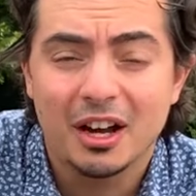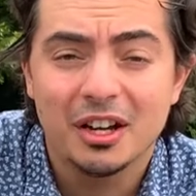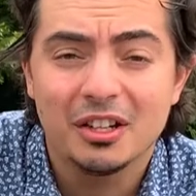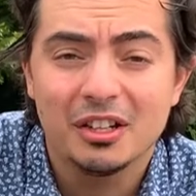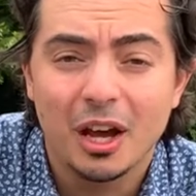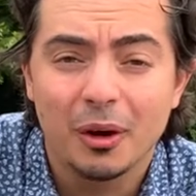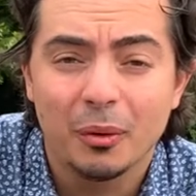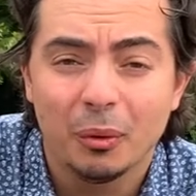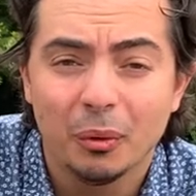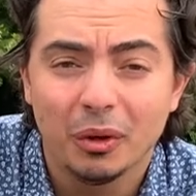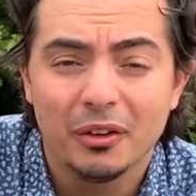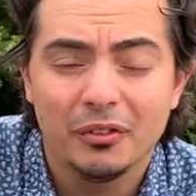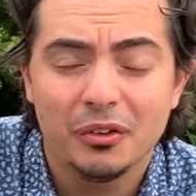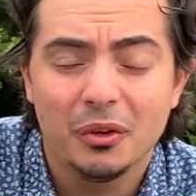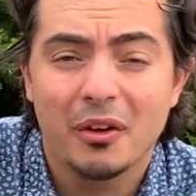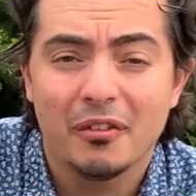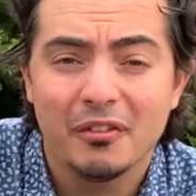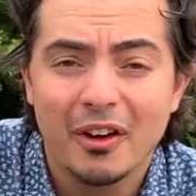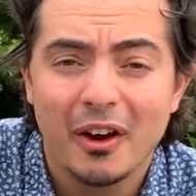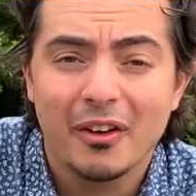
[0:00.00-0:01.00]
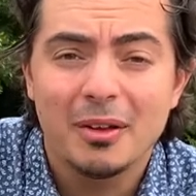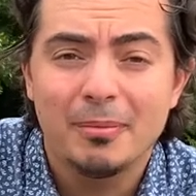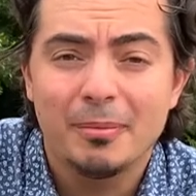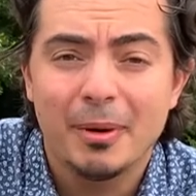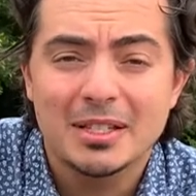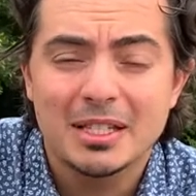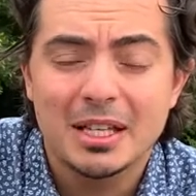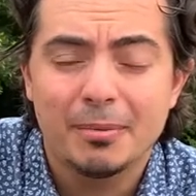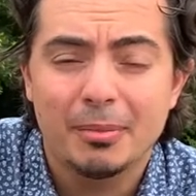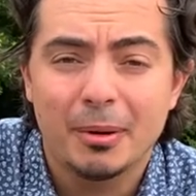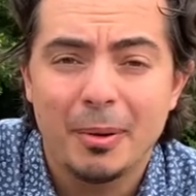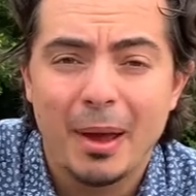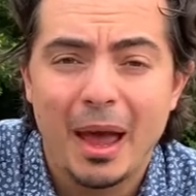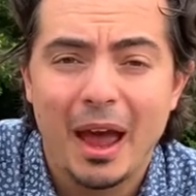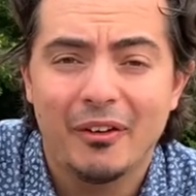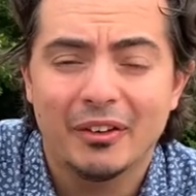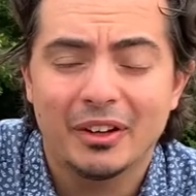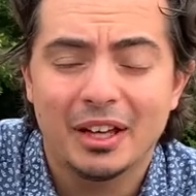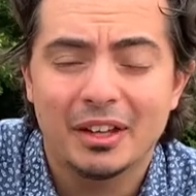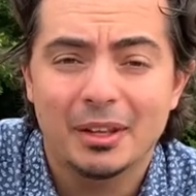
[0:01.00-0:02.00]
I know all of you are very busy
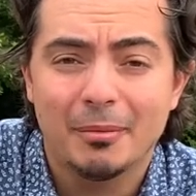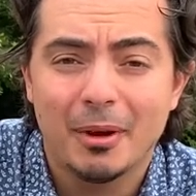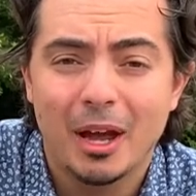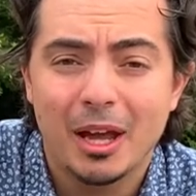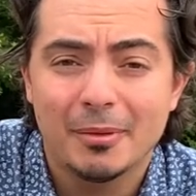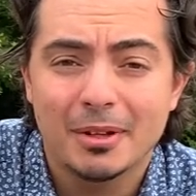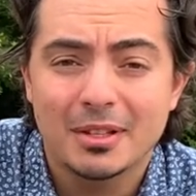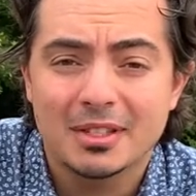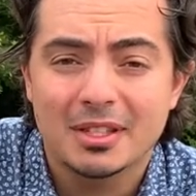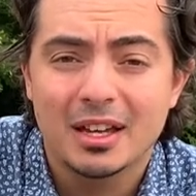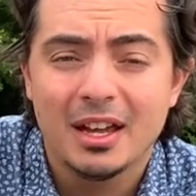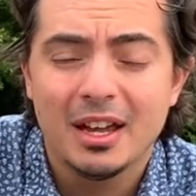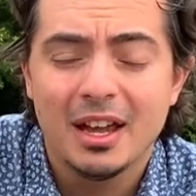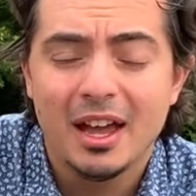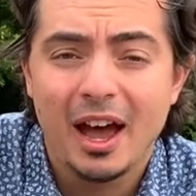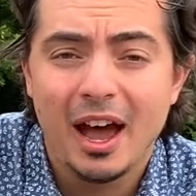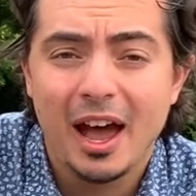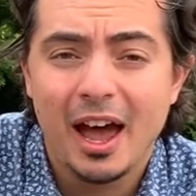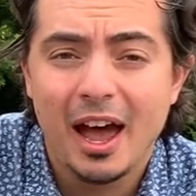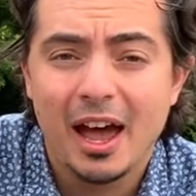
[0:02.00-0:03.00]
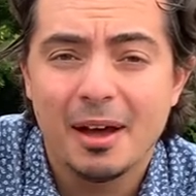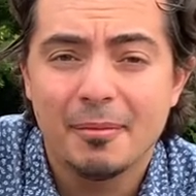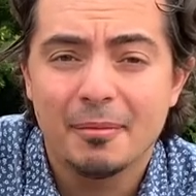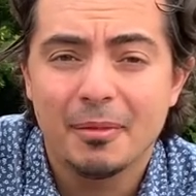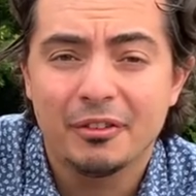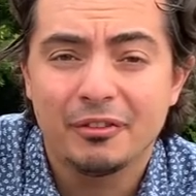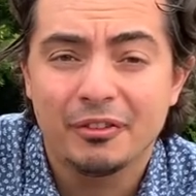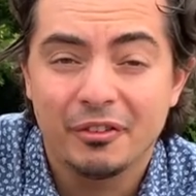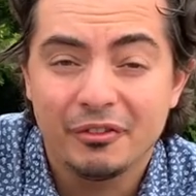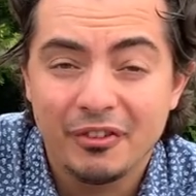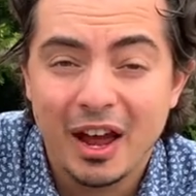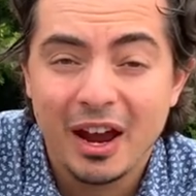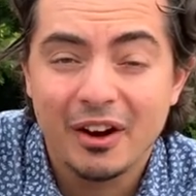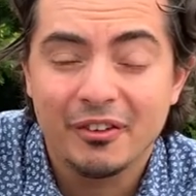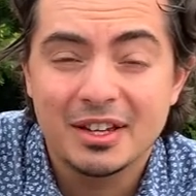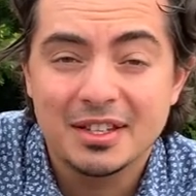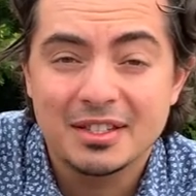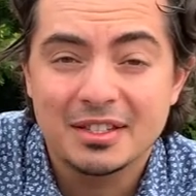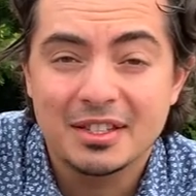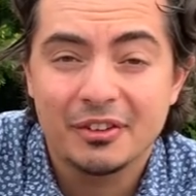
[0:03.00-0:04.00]
preparing at the moment um, for
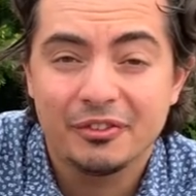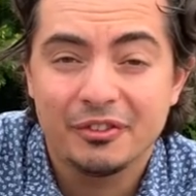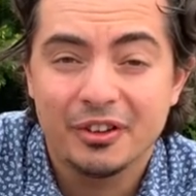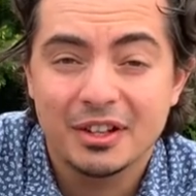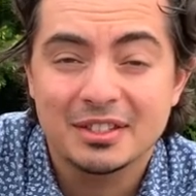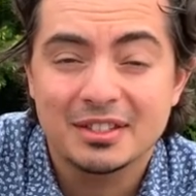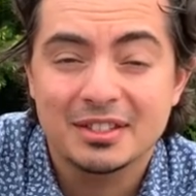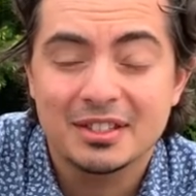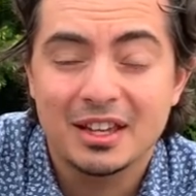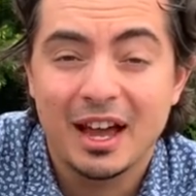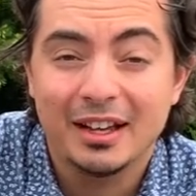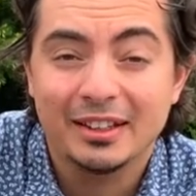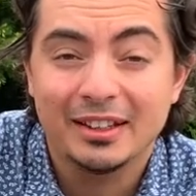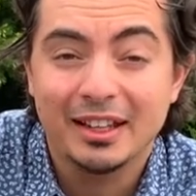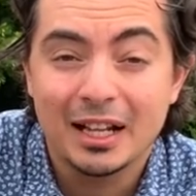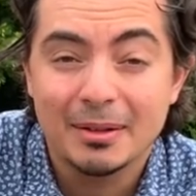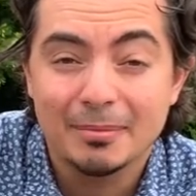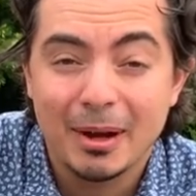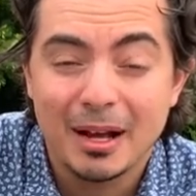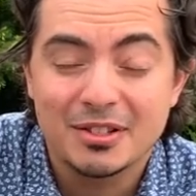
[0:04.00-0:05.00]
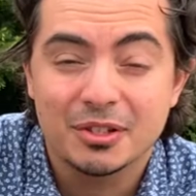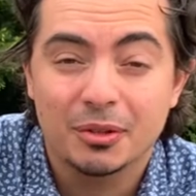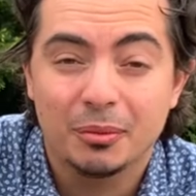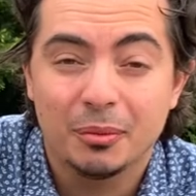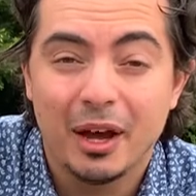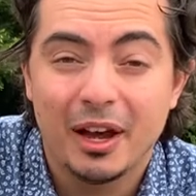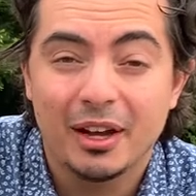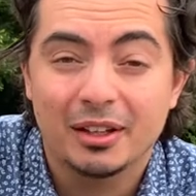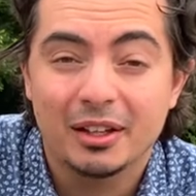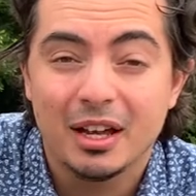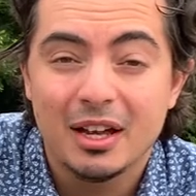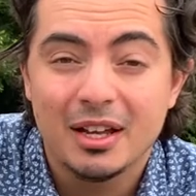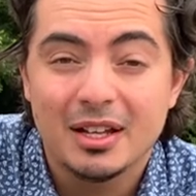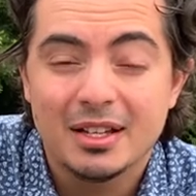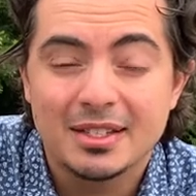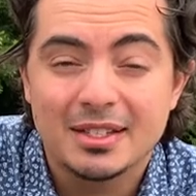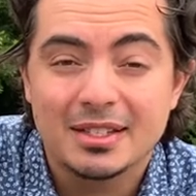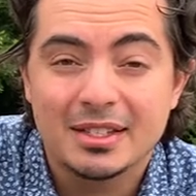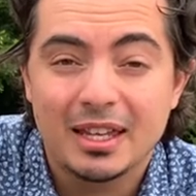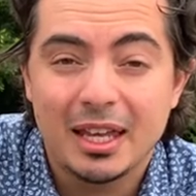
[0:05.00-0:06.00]
various different uh, getting back to work
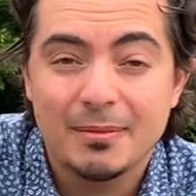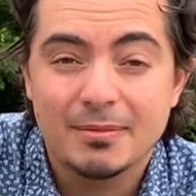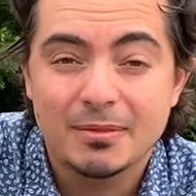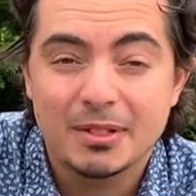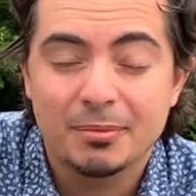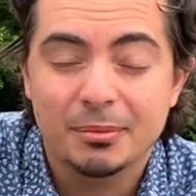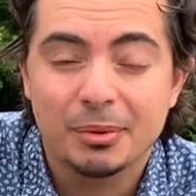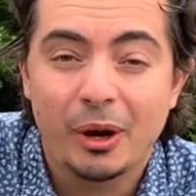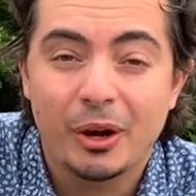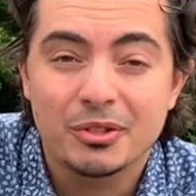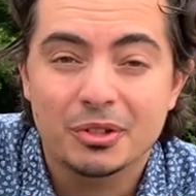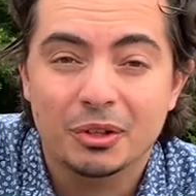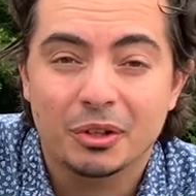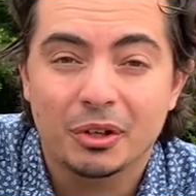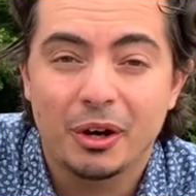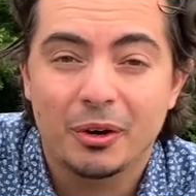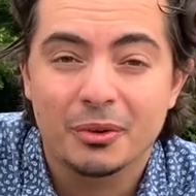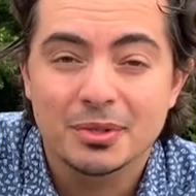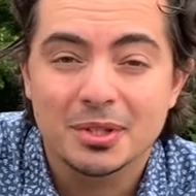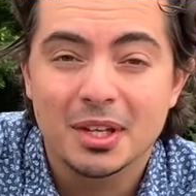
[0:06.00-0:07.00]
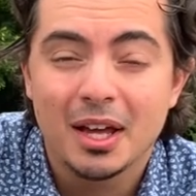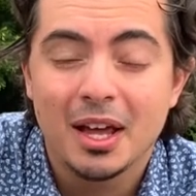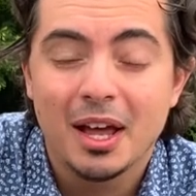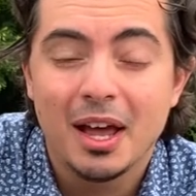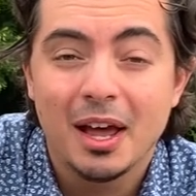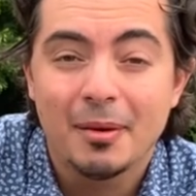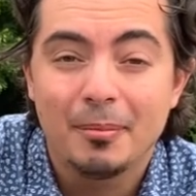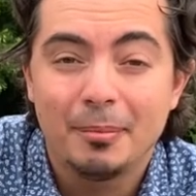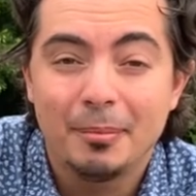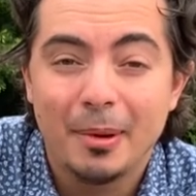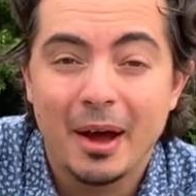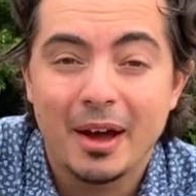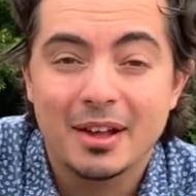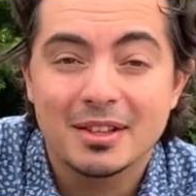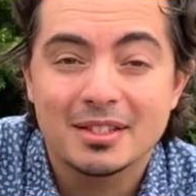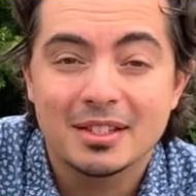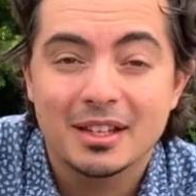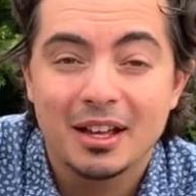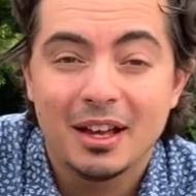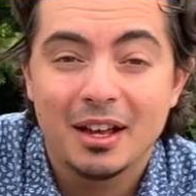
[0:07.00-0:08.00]
schemes and protocols,
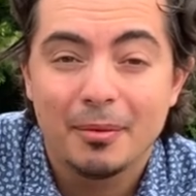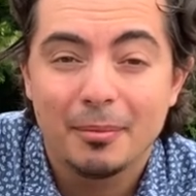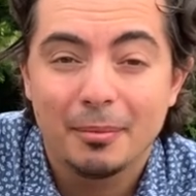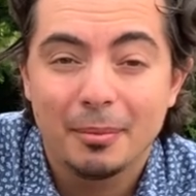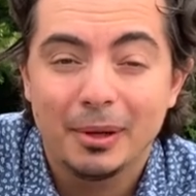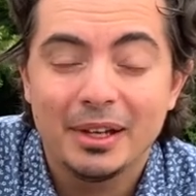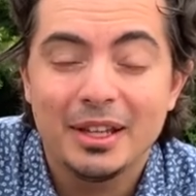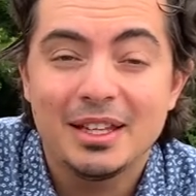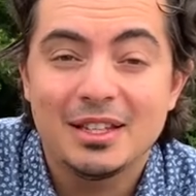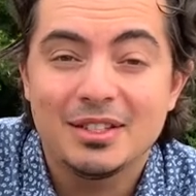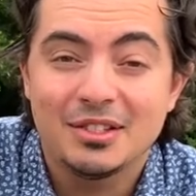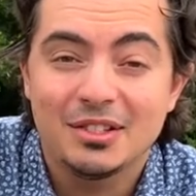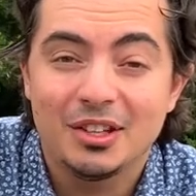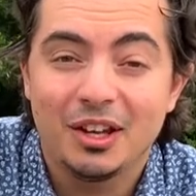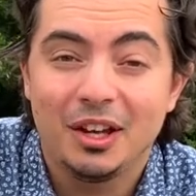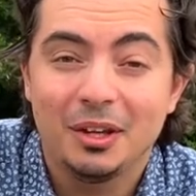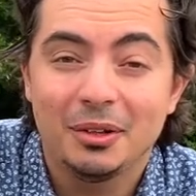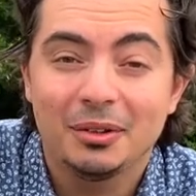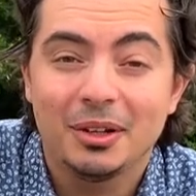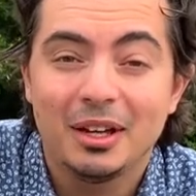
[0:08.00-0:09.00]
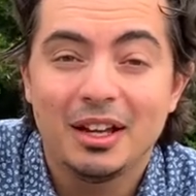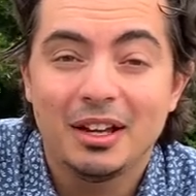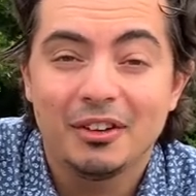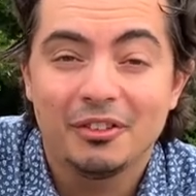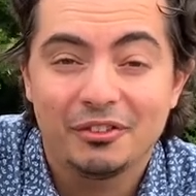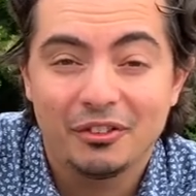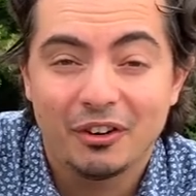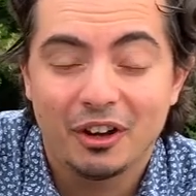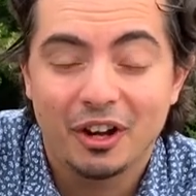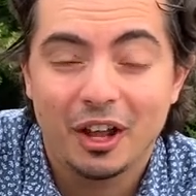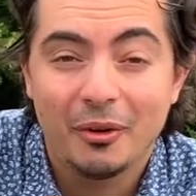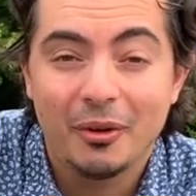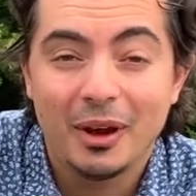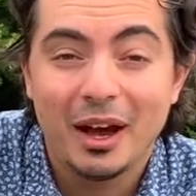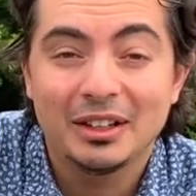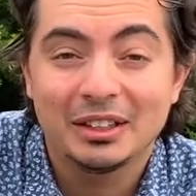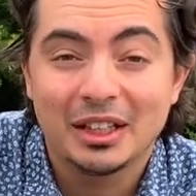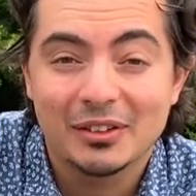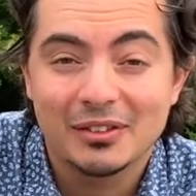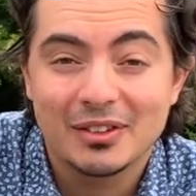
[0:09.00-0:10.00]
but please do follow
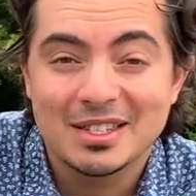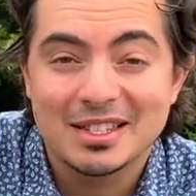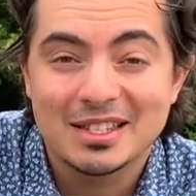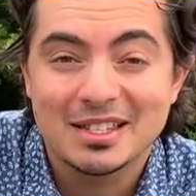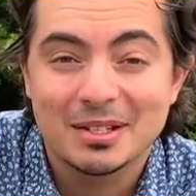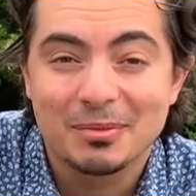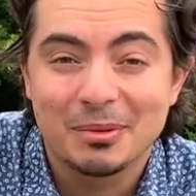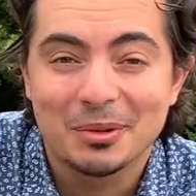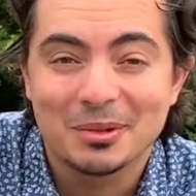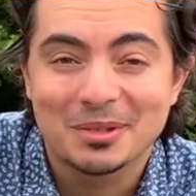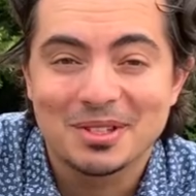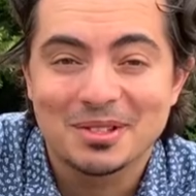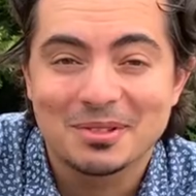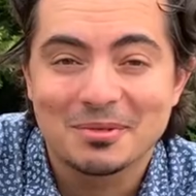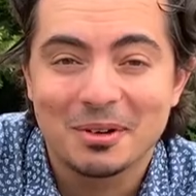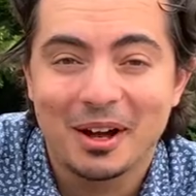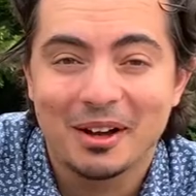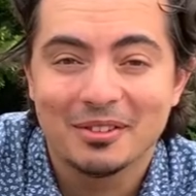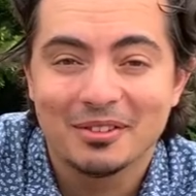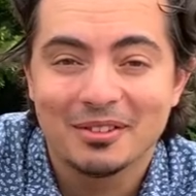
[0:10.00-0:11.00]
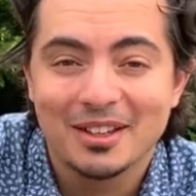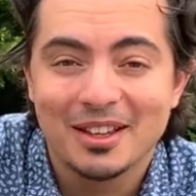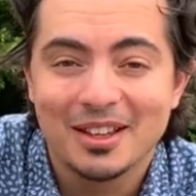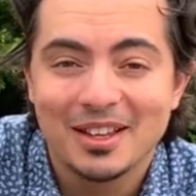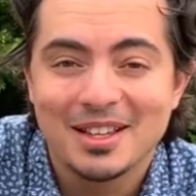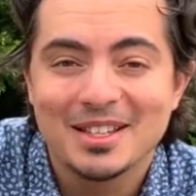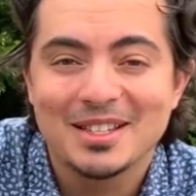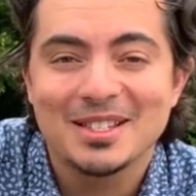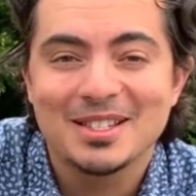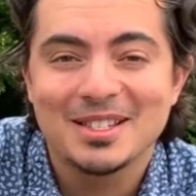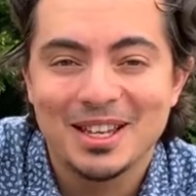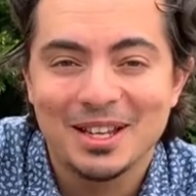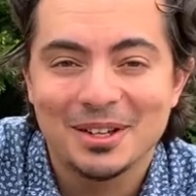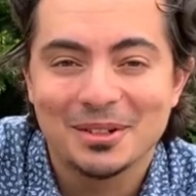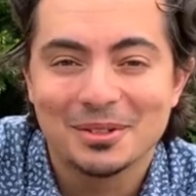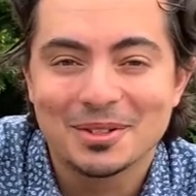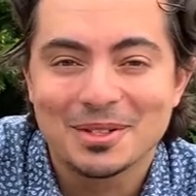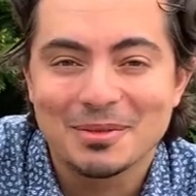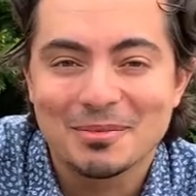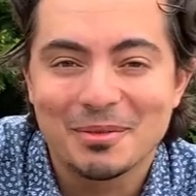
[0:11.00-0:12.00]
and give us the support as well. See
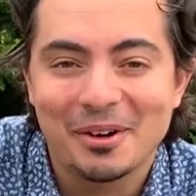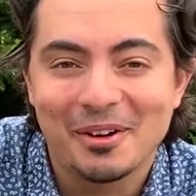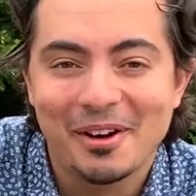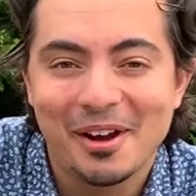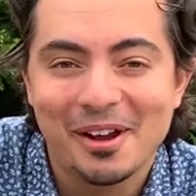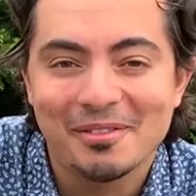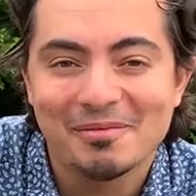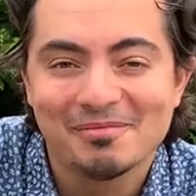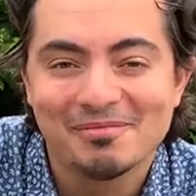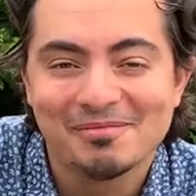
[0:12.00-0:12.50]
you all tomorrow.